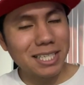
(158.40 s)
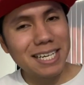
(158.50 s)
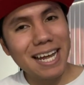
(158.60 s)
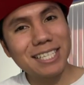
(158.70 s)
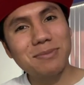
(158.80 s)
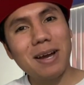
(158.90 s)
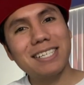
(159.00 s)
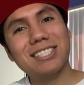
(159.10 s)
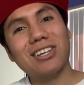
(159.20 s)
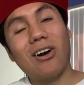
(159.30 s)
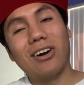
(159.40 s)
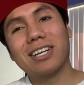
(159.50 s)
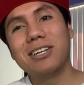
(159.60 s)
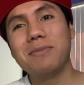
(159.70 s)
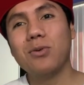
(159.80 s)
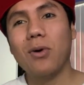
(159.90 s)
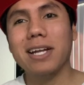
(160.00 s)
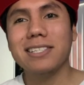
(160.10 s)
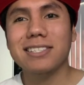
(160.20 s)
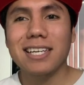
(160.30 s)
the next matches are gonna be
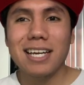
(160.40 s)
wins.